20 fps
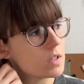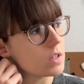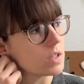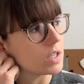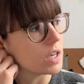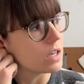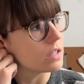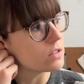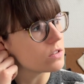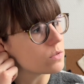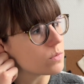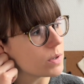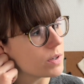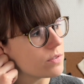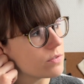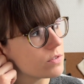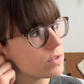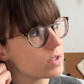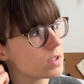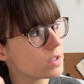yarn
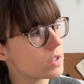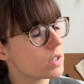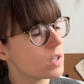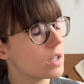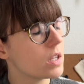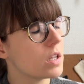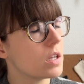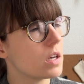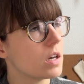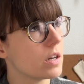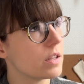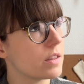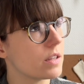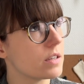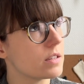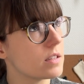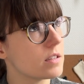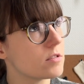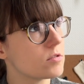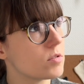swift. I
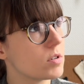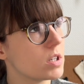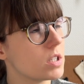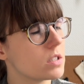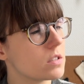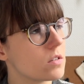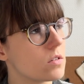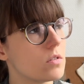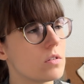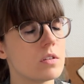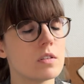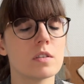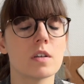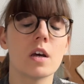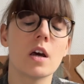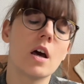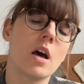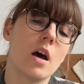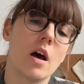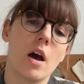think that's what it's called.
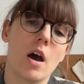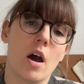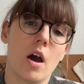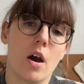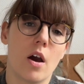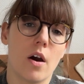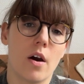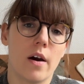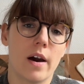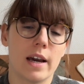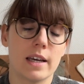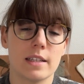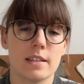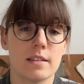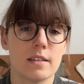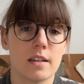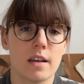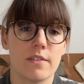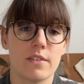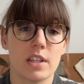I
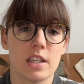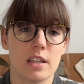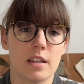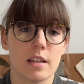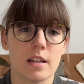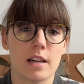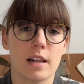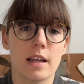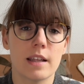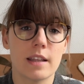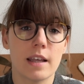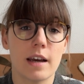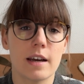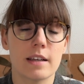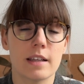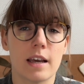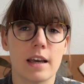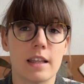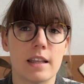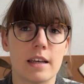didn't have anything like
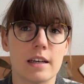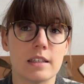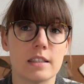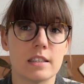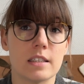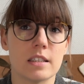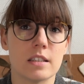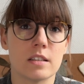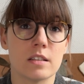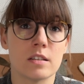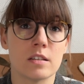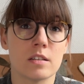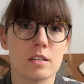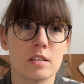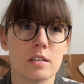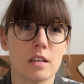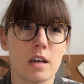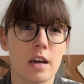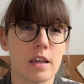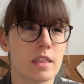that, and I
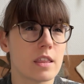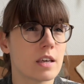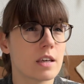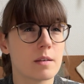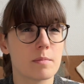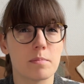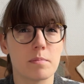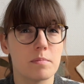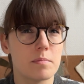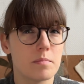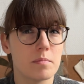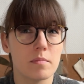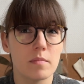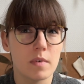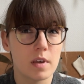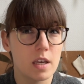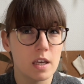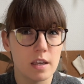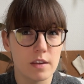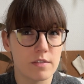think
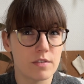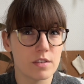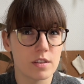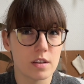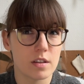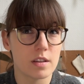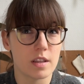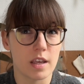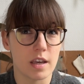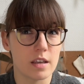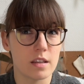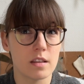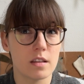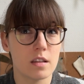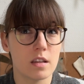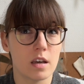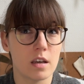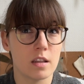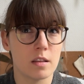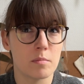even
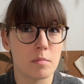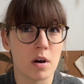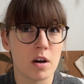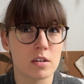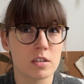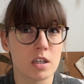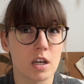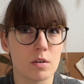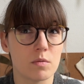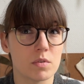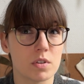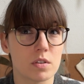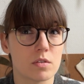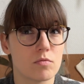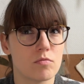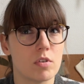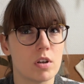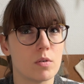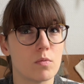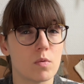then in March I
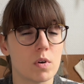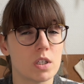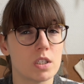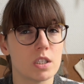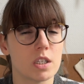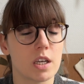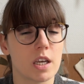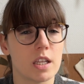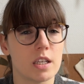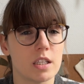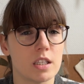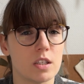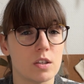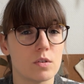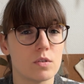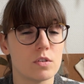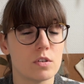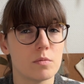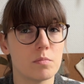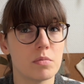wasn't really watching any
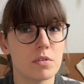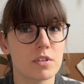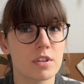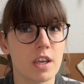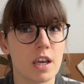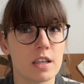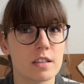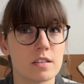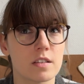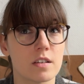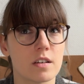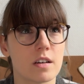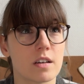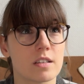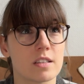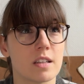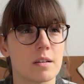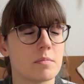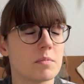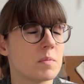YouTube podcaster,
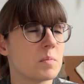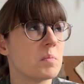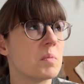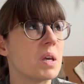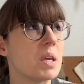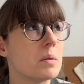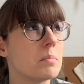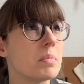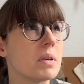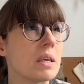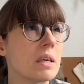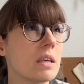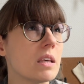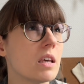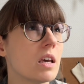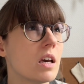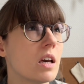except maybe